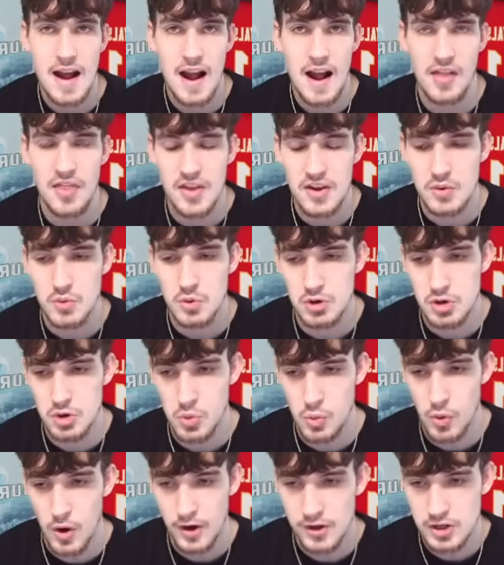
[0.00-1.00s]
I think would
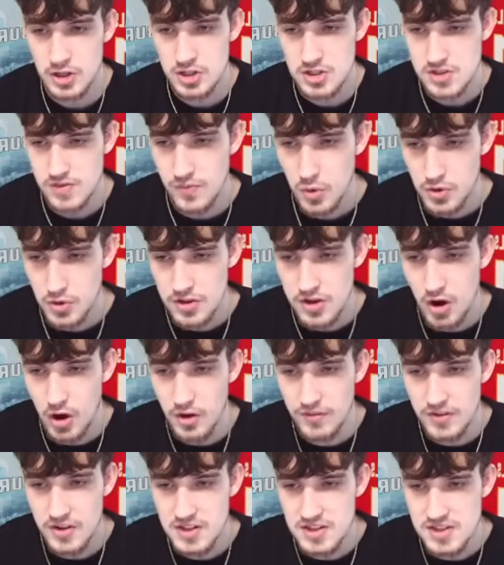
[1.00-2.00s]
do wonders for the
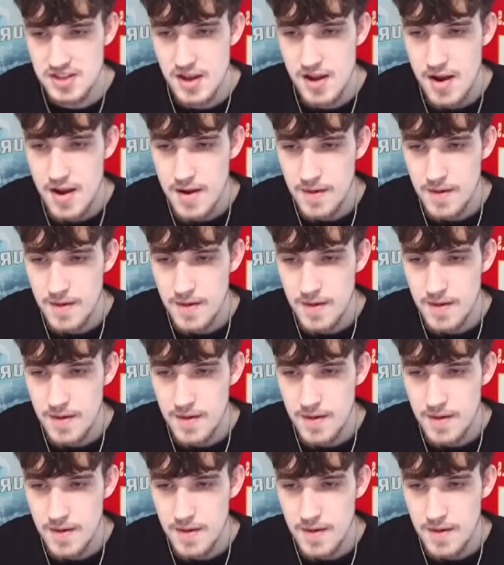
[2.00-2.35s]
offense.